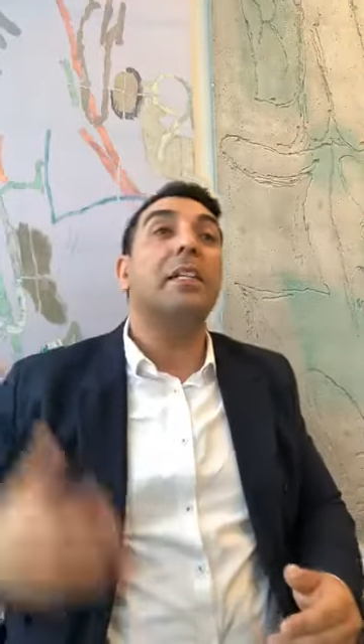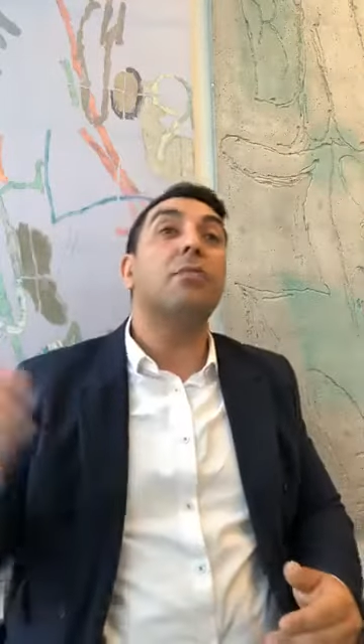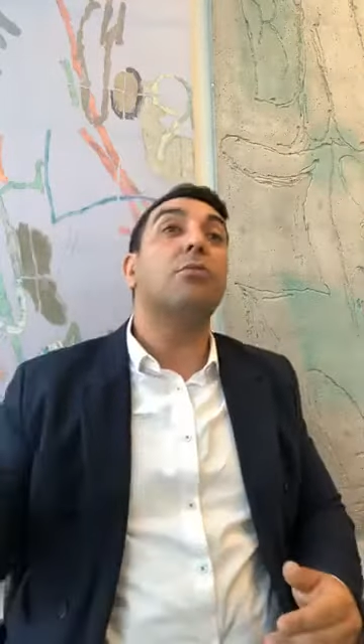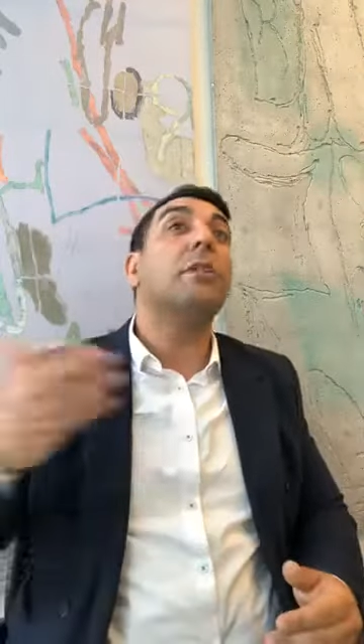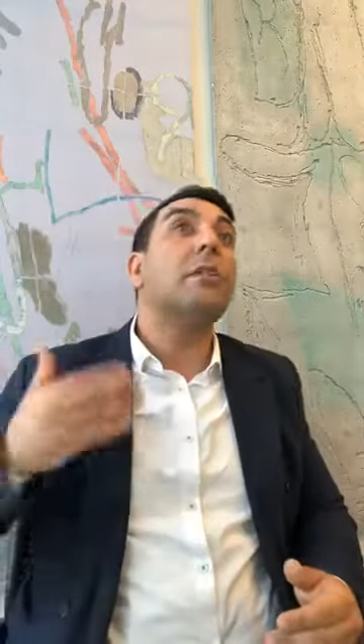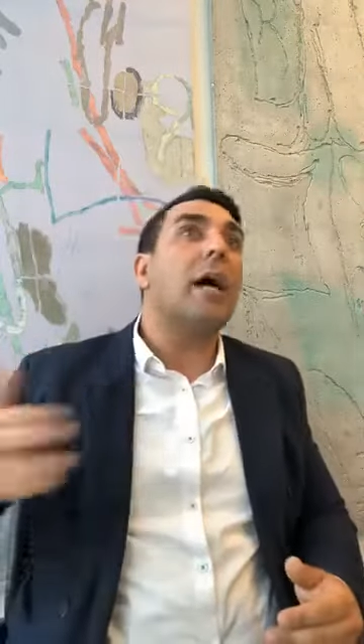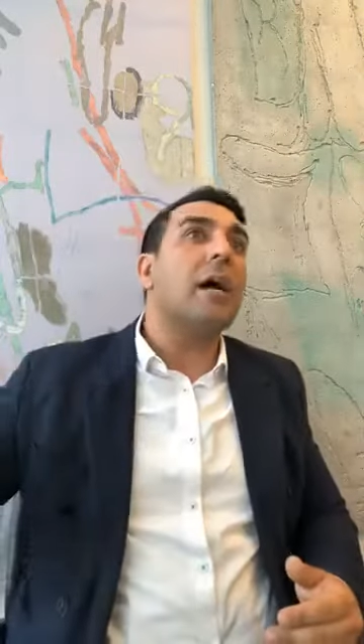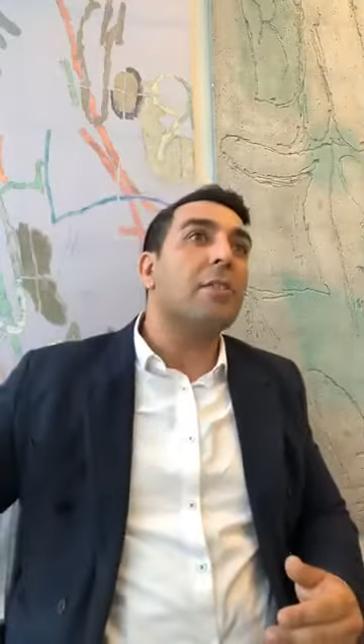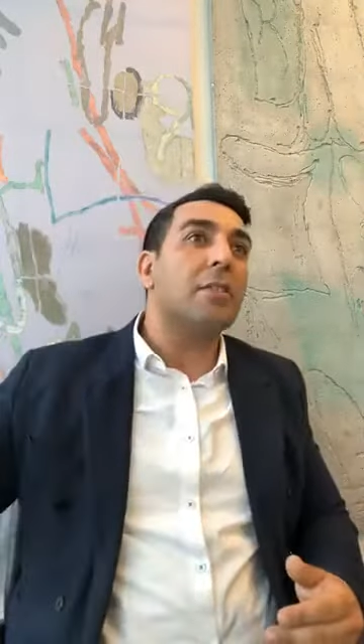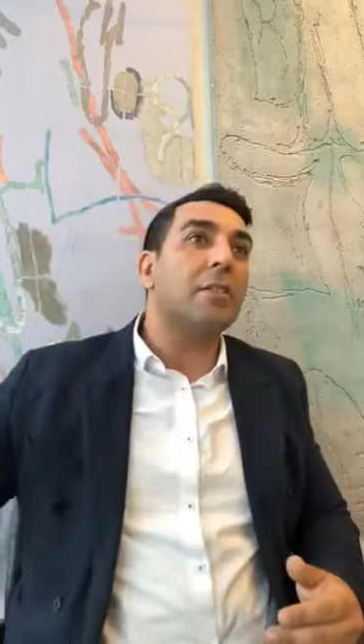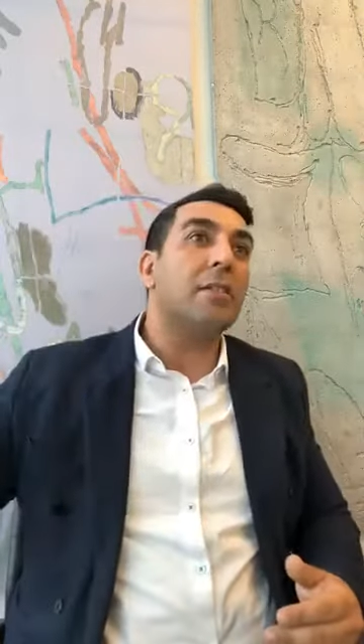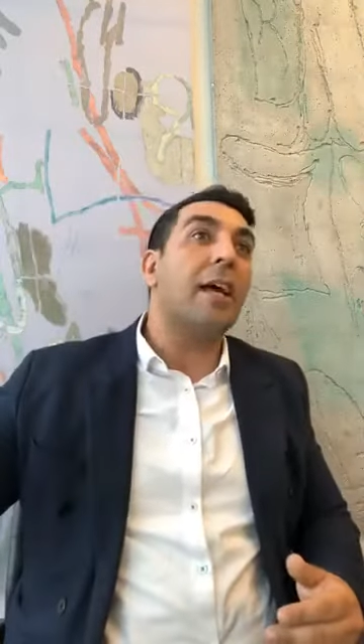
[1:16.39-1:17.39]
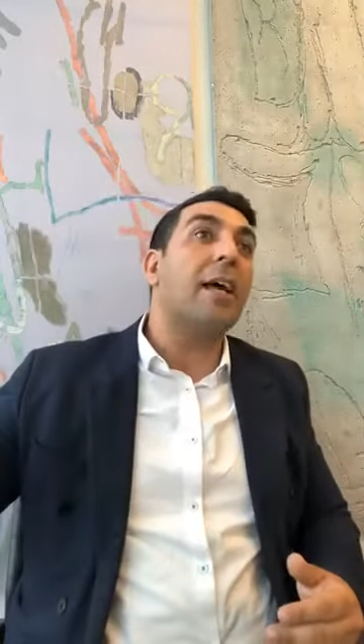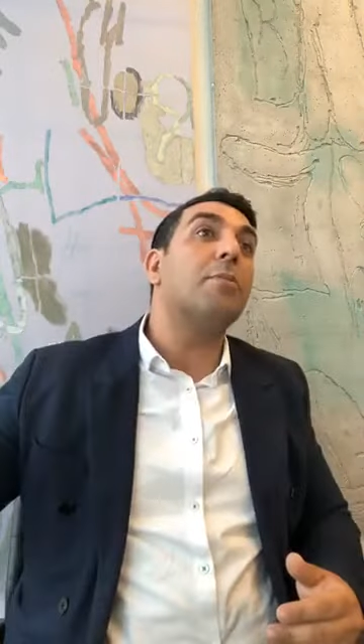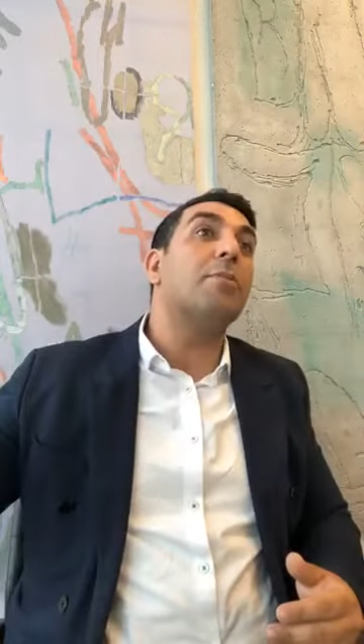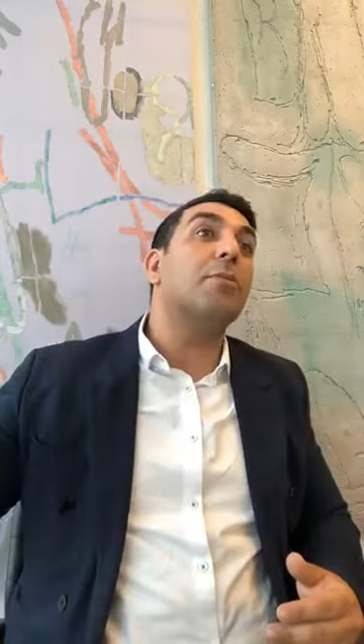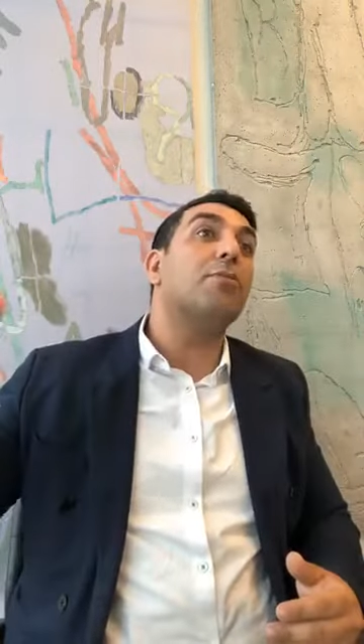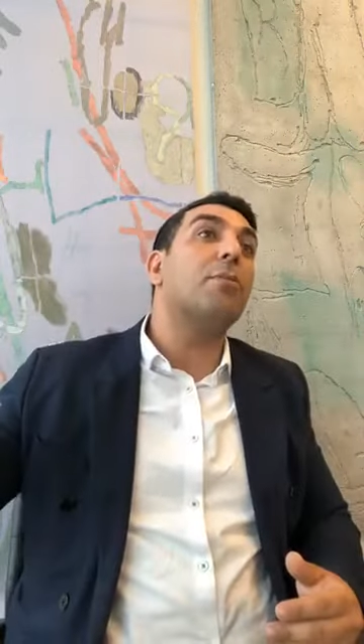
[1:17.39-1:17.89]
3,000
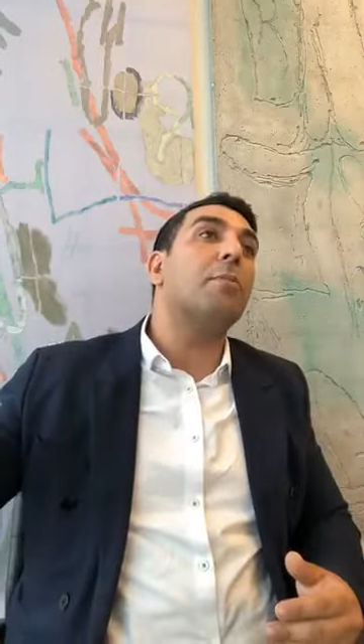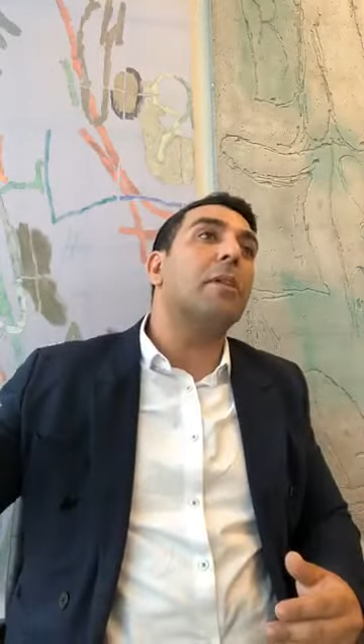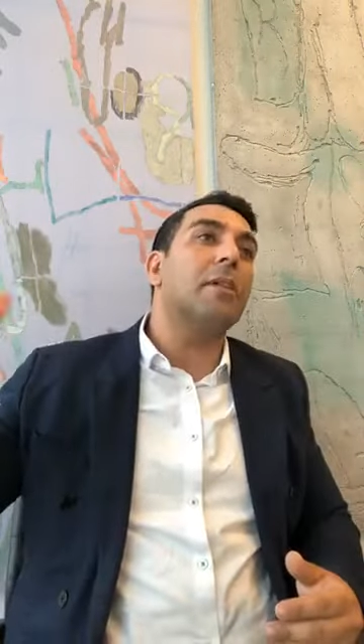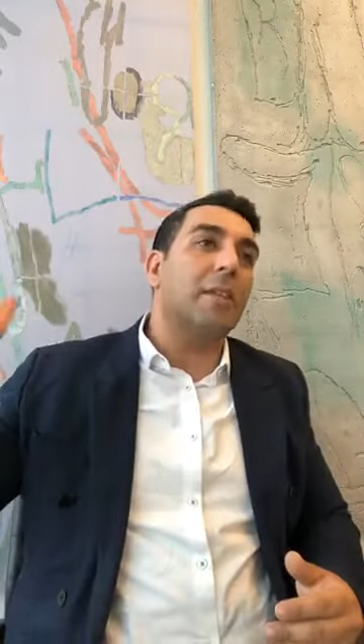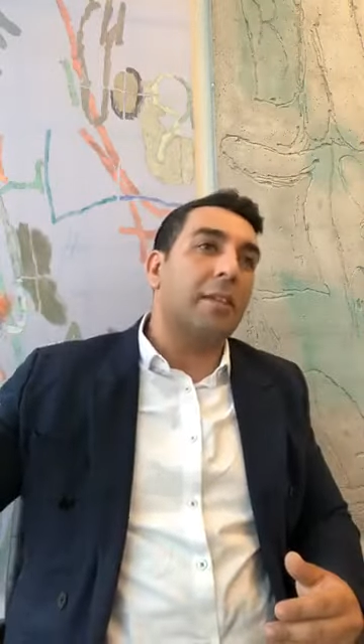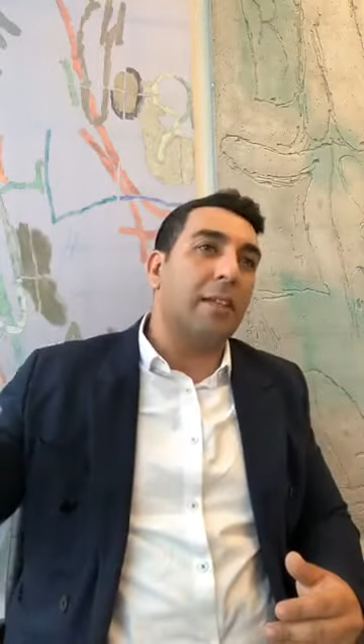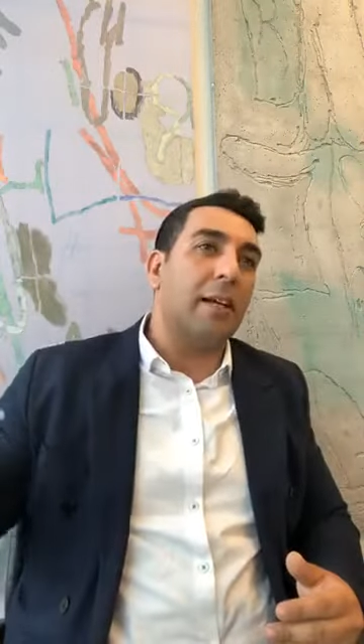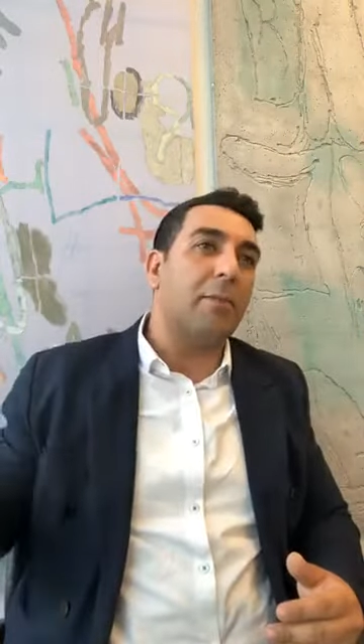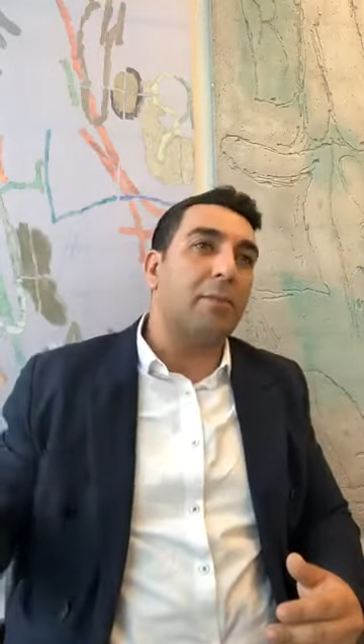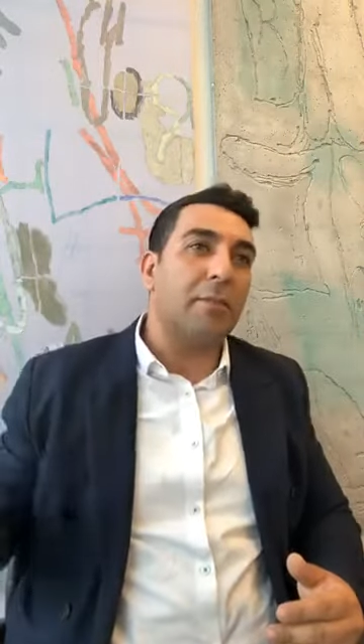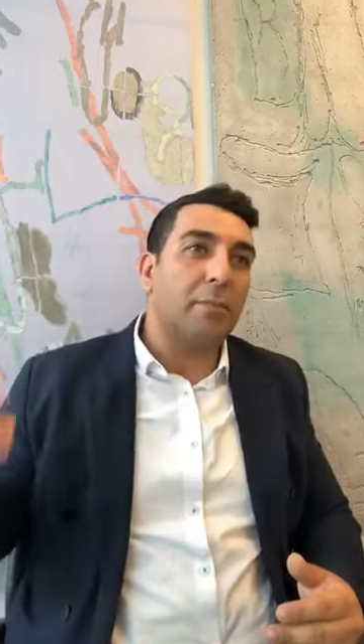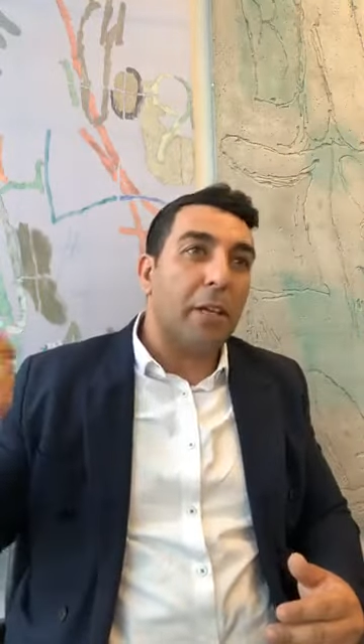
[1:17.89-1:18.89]
times or 3 million times.